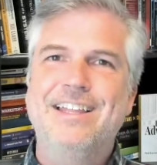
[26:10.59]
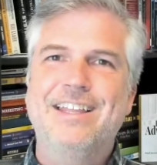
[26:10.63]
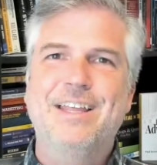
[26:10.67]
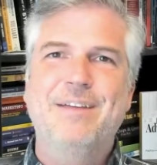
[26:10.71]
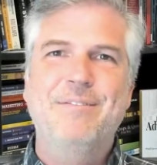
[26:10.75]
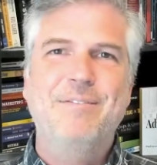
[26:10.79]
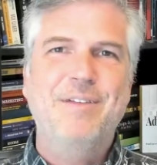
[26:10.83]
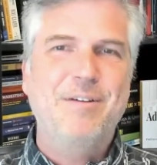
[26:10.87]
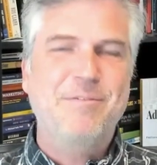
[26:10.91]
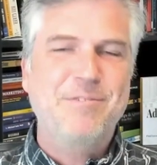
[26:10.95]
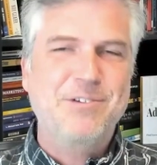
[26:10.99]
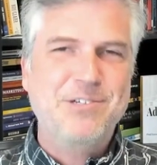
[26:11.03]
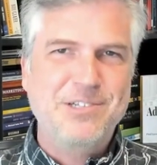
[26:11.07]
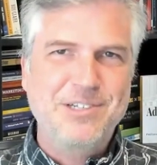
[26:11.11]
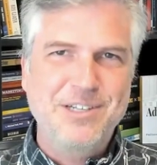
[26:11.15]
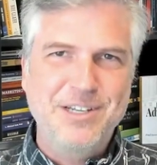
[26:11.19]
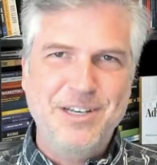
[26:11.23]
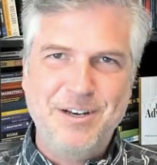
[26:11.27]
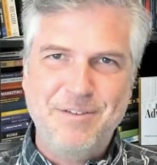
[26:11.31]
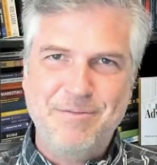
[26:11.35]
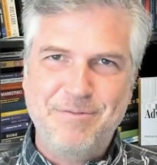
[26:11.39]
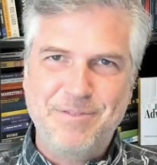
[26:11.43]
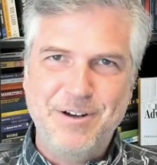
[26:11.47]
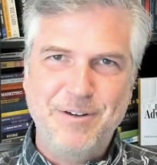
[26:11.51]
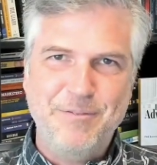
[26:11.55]
They've never
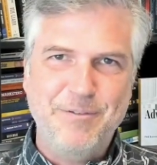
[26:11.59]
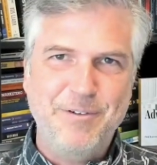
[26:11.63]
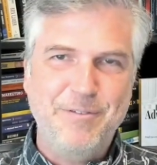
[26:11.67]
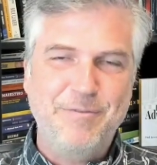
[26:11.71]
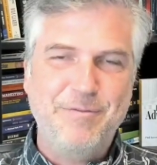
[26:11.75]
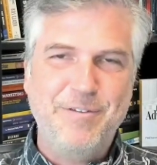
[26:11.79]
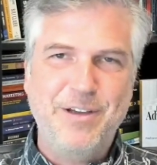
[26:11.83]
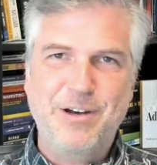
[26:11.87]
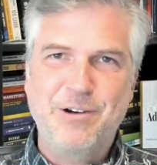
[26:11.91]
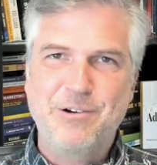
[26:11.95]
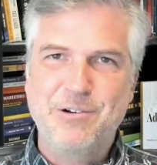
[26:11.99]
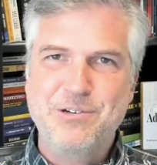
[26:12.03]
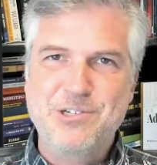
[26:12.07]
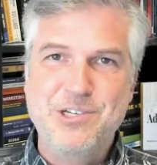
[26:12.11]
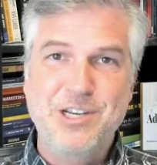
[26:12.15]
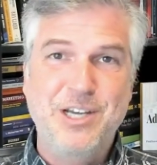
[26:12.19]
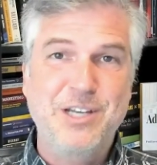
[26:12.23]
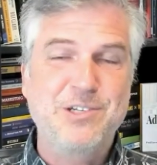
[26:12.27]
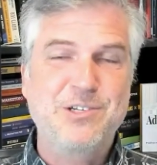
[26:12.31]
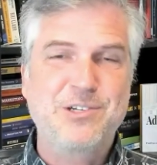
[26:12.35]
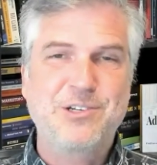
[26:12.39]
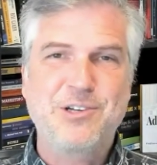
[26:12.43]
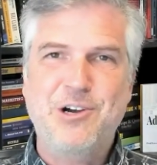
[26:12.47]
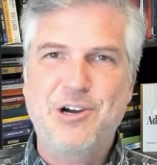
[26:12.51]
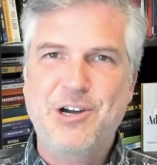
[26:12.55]
stood in front of a federal
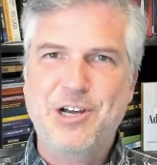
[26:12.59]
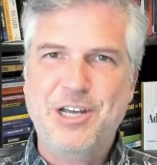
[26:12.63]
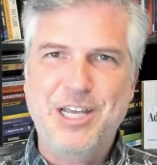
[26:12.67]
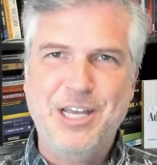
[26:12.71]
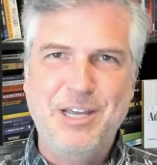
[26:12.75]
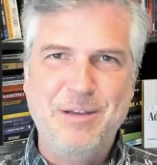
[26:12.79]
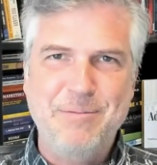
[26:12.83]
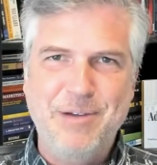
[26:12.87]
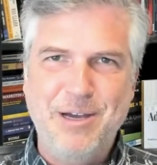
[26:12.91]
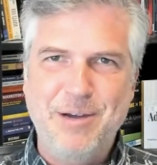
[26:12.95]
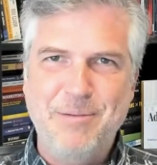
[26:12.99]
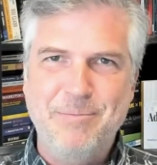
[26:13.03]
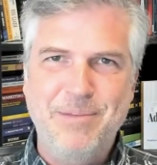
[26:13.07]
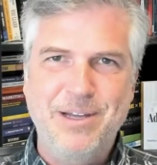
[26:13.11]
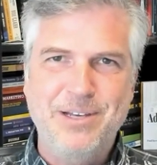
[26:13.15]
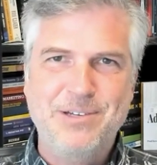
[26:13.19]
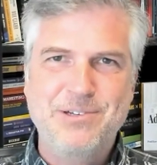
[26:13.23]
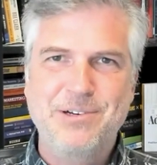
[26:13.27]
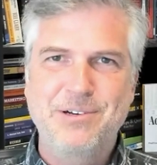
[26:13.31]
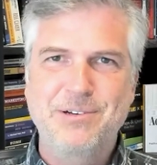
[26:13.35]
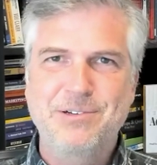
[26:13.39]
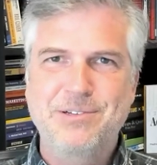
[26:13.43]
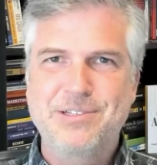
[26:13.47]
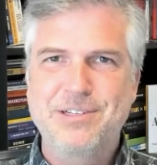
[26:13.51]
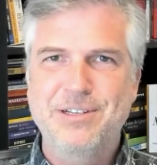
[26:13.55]
judge talking about
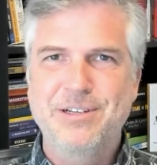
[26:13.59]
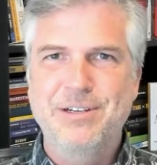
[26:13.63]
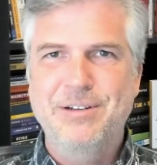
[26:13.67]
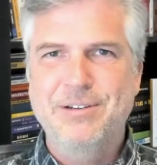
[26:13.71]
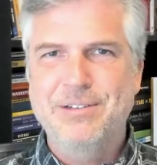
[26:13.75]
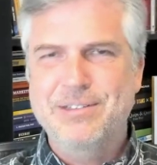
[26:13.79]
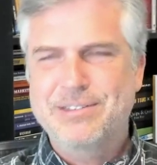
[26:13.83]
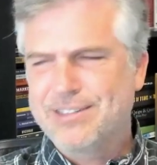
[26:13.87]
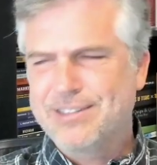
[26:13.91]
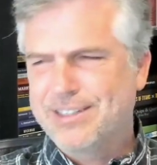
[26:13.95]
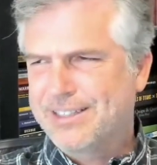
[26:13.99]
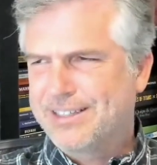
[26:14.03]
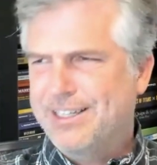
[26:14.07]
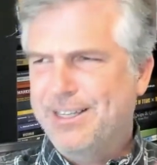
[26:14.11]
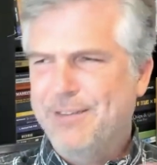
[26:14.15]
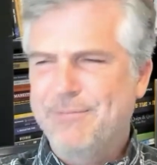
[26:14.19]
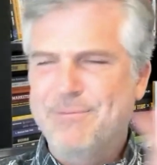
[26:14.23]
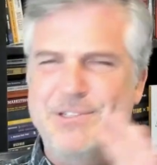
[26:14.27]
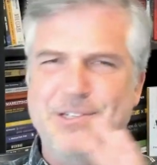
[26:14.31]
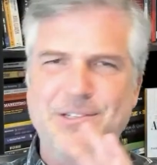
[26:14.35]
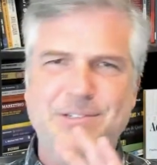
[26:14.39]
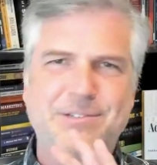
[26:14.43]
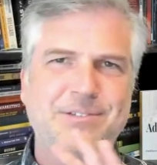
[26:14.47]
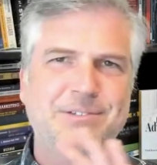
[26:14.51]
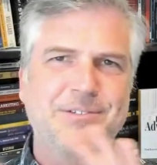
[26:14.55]
Metro 2. It's like
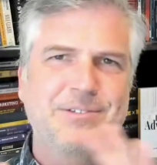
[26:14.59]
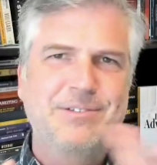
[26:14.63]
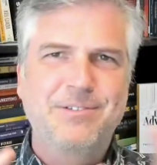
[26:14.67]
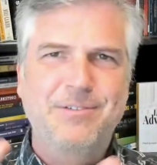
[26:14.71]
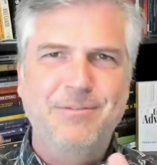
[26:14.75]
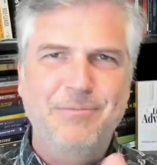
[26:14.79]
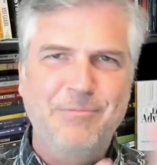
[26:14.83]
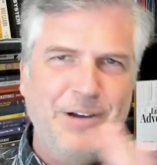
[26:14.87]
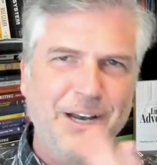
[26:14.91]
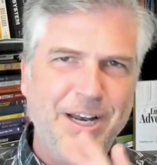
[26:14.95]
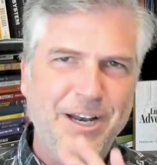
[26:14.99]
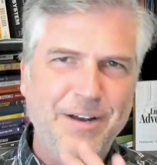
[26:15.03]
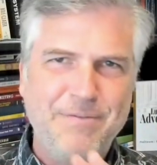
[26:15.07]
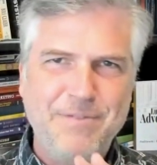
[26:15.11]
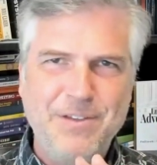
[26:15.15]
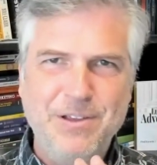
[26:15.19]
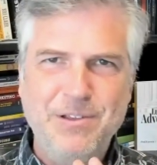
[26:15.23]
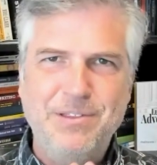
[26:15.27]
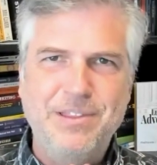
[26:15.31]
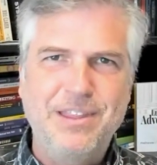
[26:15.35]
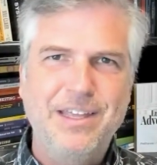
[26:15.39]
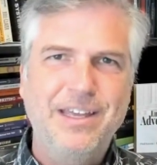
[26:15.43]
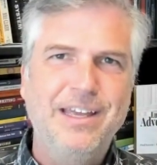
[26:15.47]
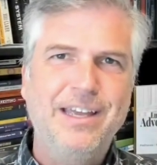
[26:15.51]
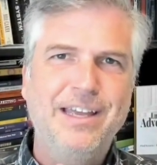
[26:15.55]
they've just read a
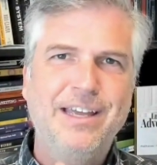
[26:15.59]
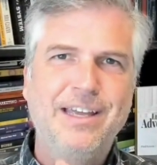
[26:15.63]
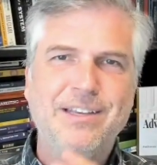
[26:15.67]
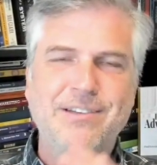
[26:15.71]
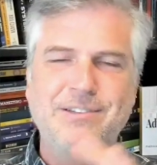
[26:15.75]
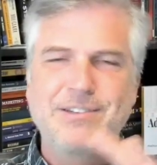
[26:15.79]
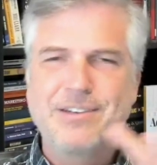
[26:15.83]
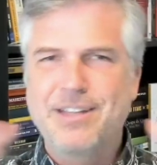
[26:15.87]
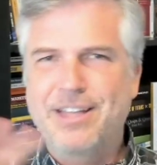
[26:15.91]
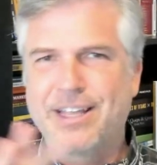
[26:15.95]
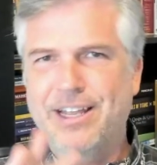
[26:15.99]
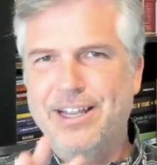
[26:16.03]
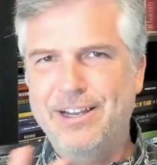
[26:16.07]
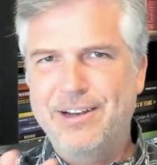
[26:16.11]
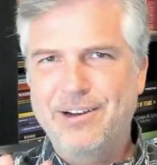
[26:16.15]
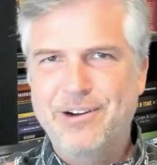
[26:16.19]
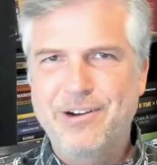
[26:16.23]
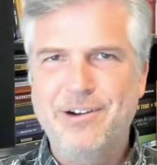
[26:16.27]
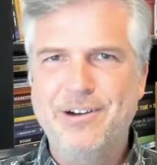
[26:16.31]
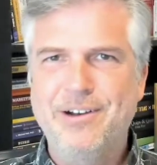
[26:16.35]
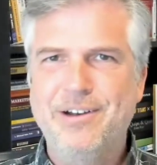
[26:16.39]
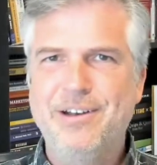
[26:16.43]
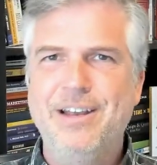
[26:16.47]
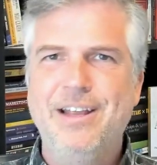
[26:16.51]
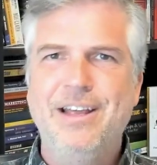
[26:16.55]
few things or they
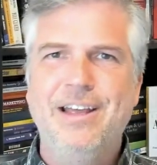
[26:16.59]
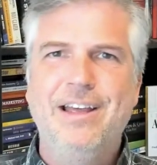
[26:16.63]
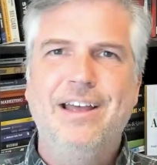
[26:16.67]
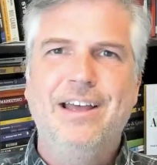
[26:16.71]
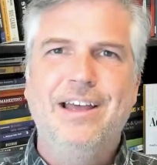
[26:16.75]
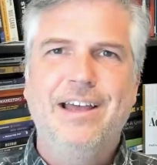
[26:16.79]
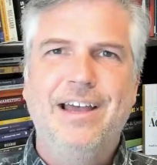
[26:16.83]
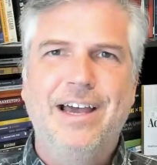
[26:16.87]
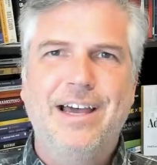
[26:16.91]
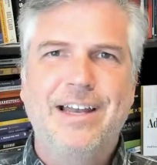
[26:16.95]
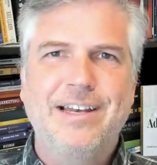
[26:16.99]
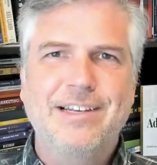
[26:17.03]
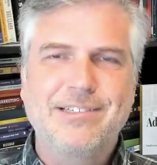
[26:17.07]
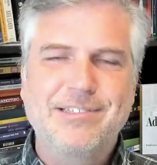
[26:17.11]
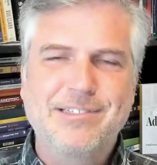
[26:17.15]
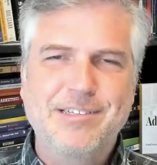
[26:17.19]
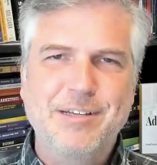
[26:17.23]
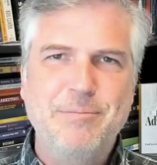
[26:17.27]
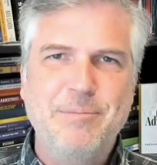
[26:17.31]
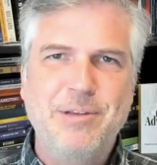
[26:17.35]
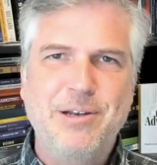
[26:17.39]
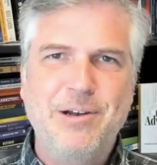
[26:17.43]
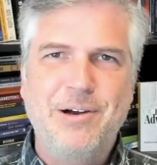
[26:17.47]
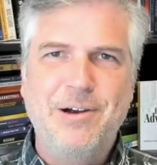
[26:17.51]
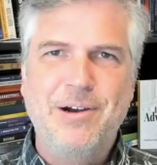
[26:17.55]
heard at a
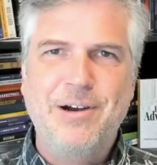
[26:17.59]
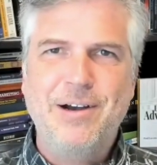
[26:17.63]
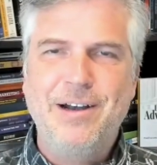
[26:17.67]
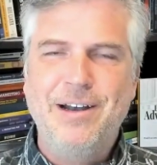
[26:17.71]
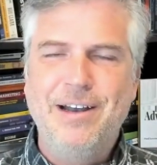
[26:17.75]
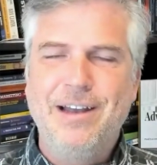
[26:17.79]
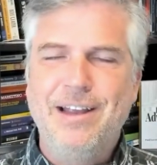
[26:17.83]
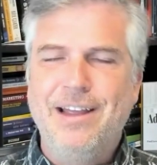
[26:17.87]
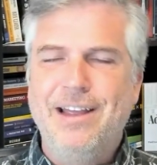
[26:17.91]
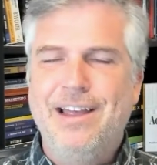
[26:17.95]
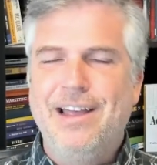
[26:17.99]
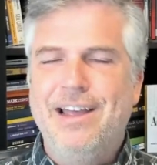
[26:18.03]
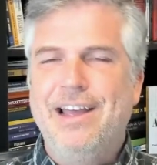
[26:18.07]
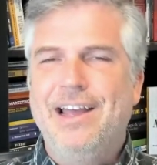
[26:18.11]
seminar.